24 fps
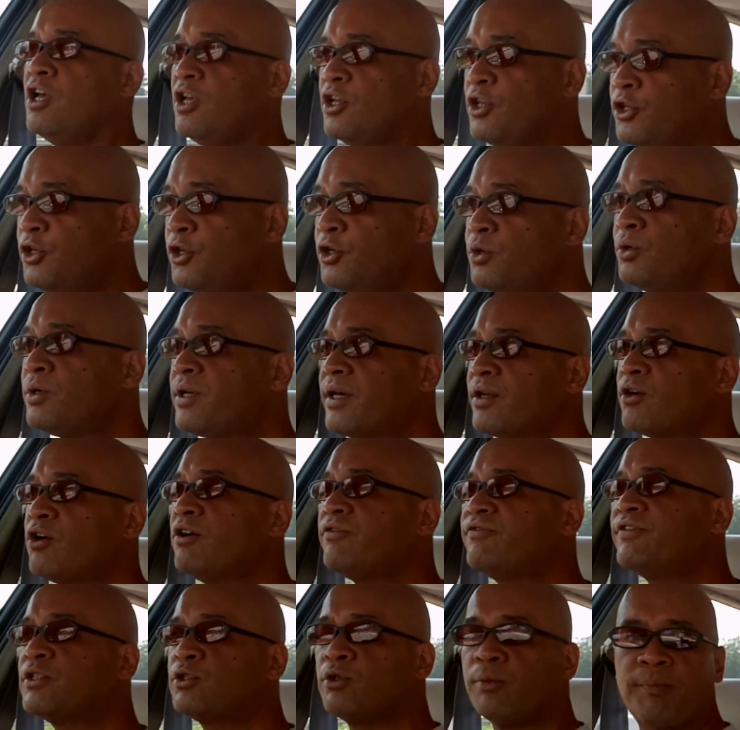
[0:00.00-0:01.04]
You can
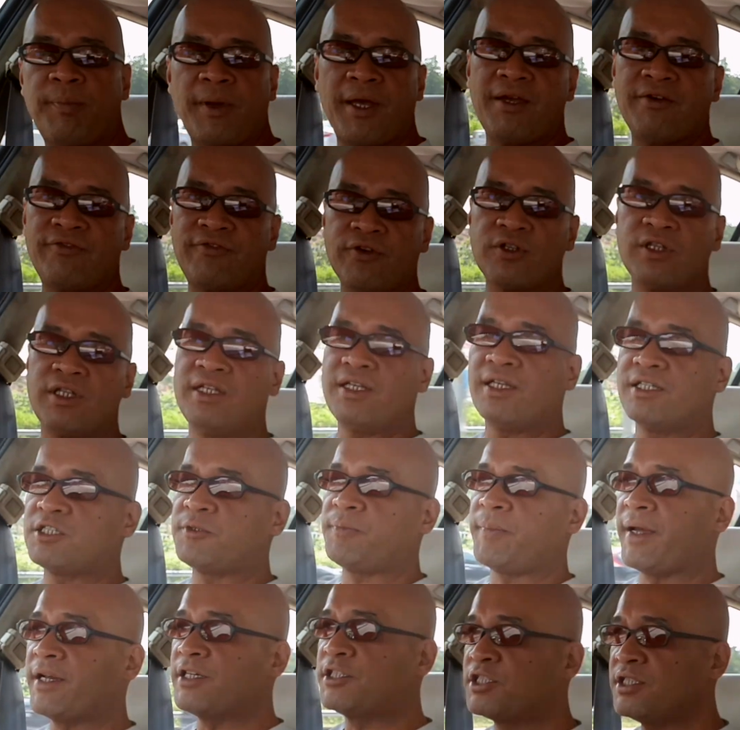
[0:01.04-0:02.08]
offer to pay for the
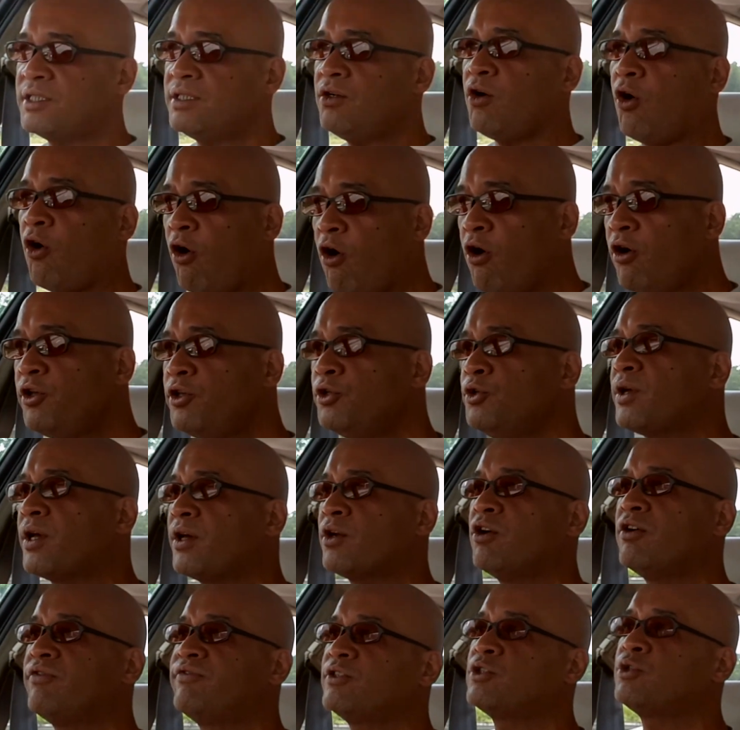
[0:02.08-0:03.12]
inspection, or you can
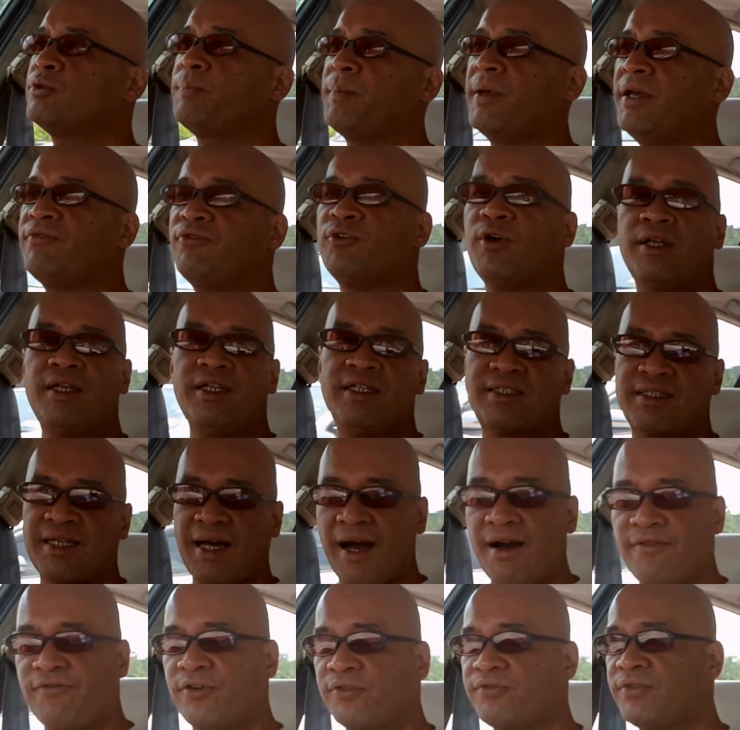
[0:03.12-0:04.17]
offer to pay for at least
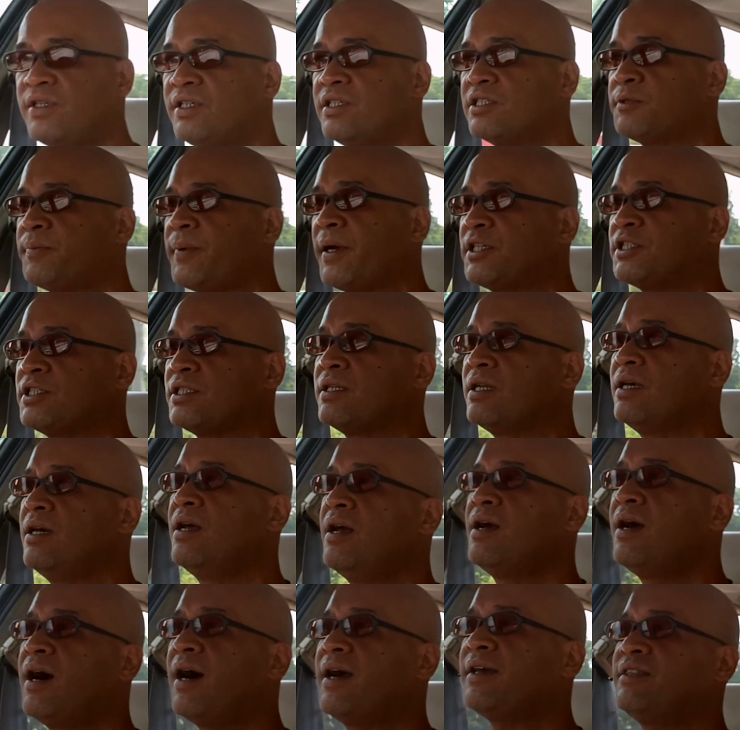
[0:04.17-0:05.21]
half of the
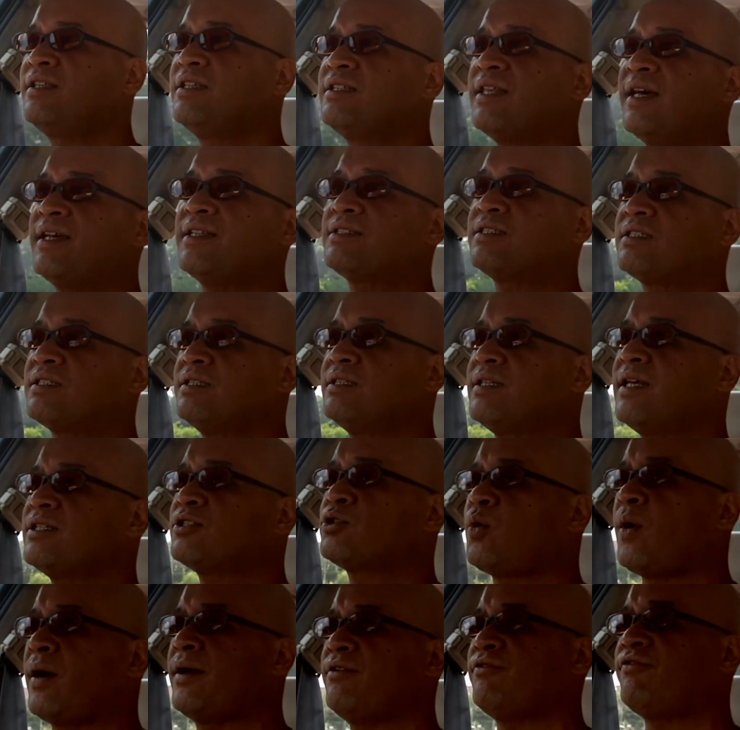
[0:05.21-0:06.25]
inspection. I think that's
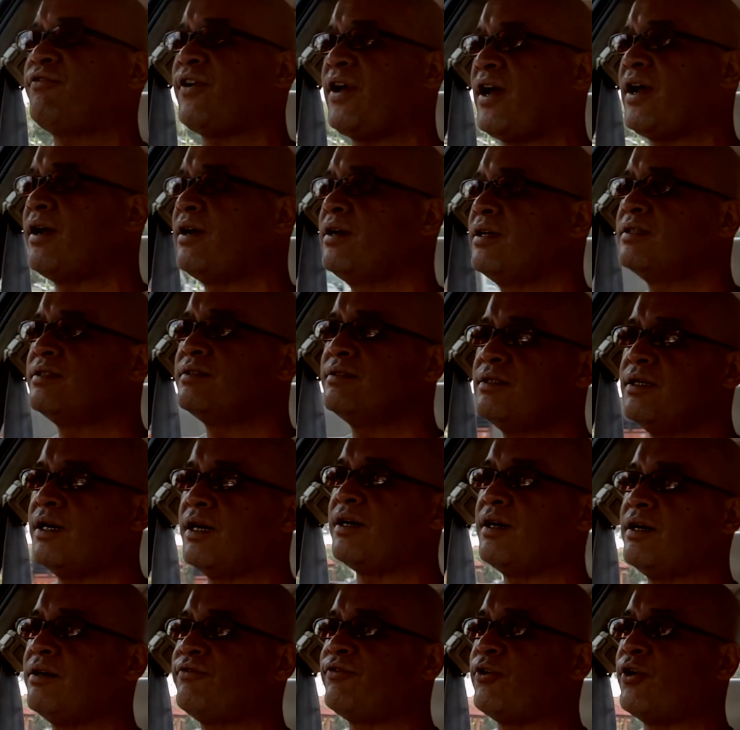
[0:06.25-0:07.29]
quite fair for